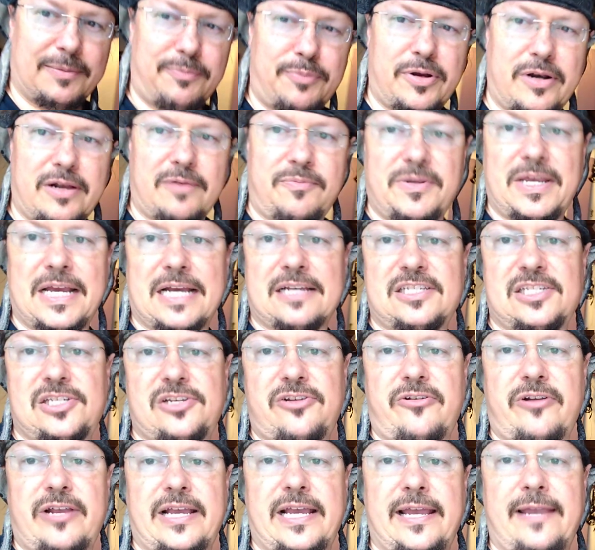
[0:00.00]
put up
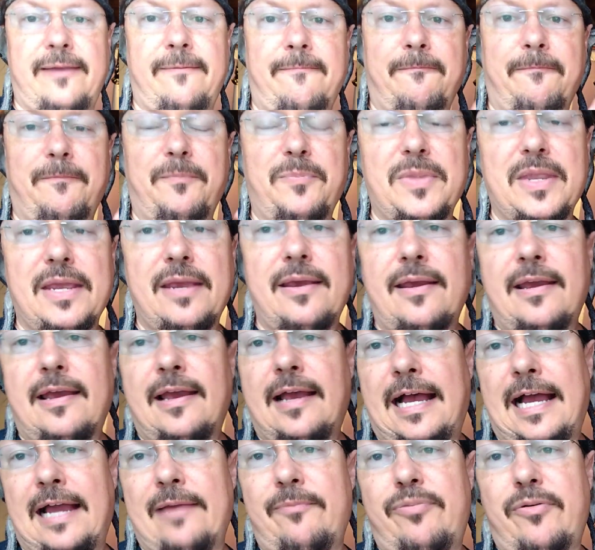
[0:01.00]
yesterday.
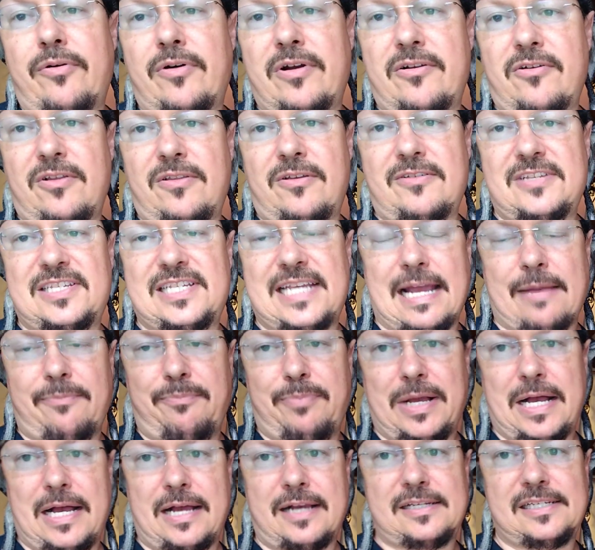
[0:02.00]
I bought all those
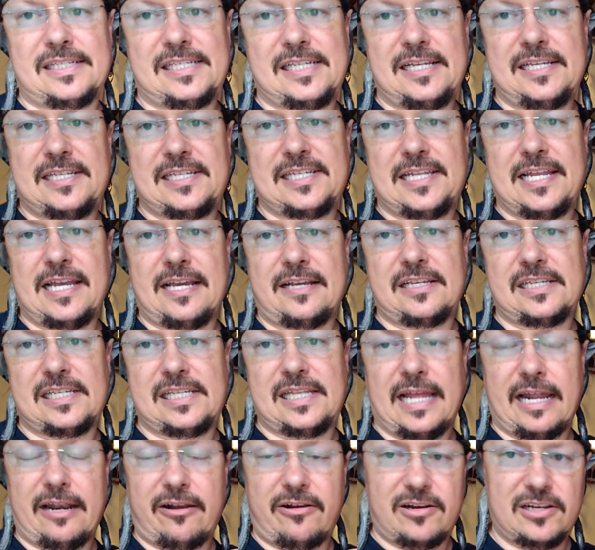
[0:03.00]
epoxy sticks
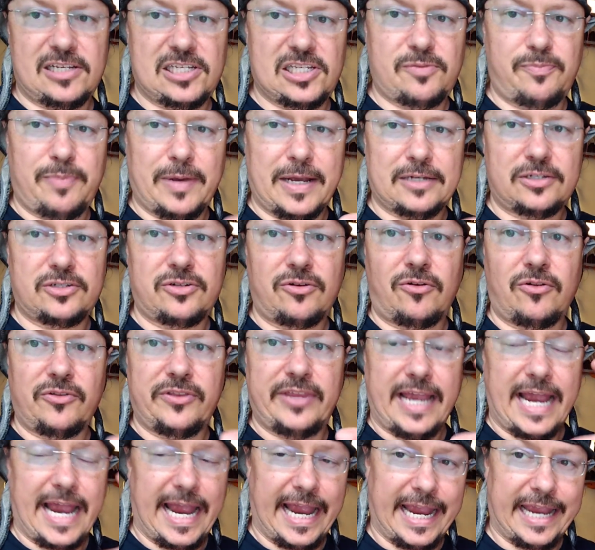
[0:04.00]
that are a special
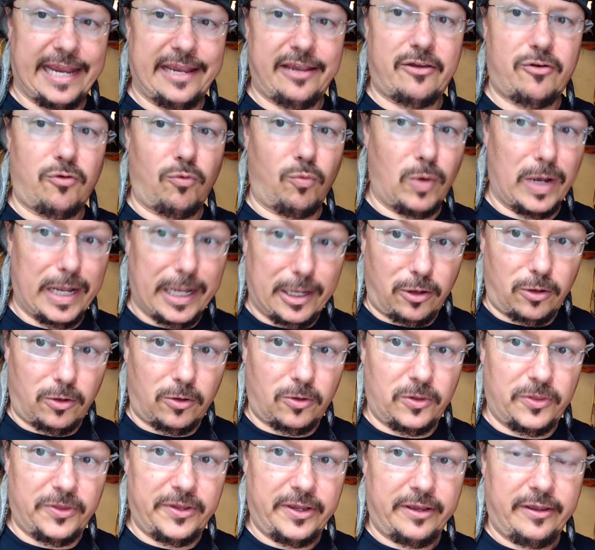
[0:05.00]
tank
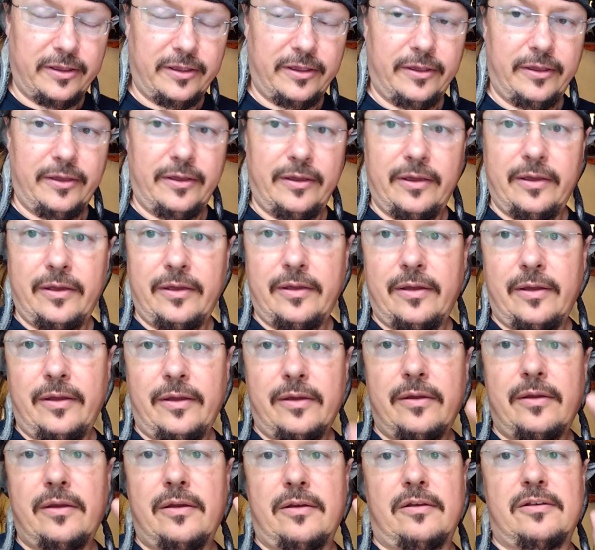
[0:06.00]
weld.
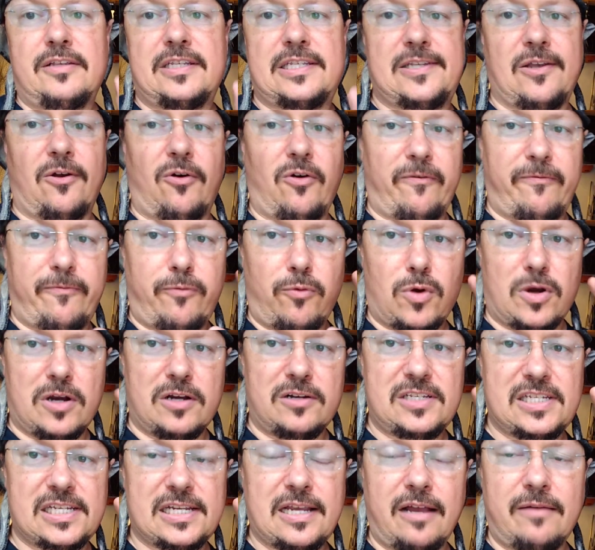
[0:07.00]
So if
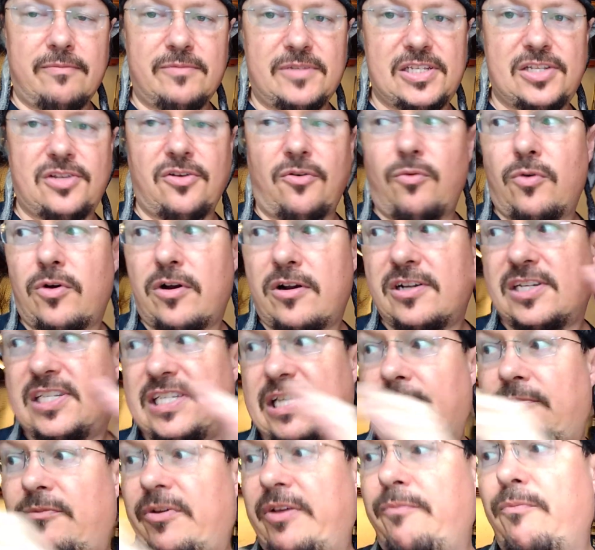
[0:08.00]
worse comes to worse
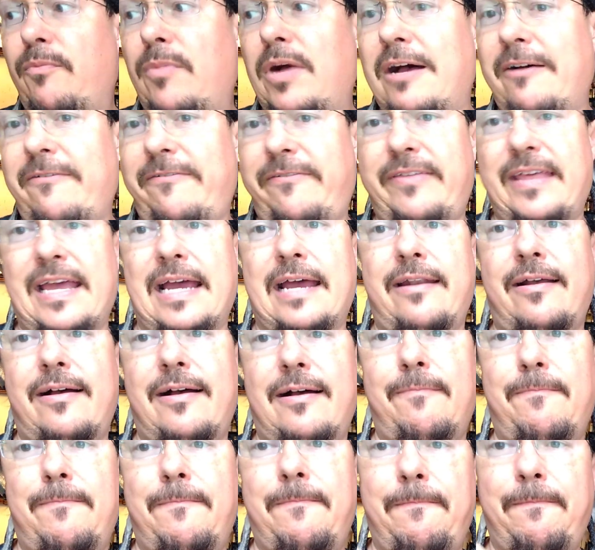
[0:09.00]
and we muff that
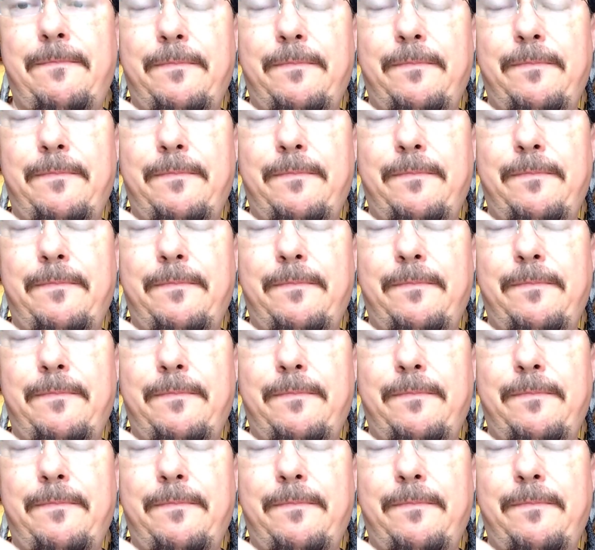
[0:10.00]
up,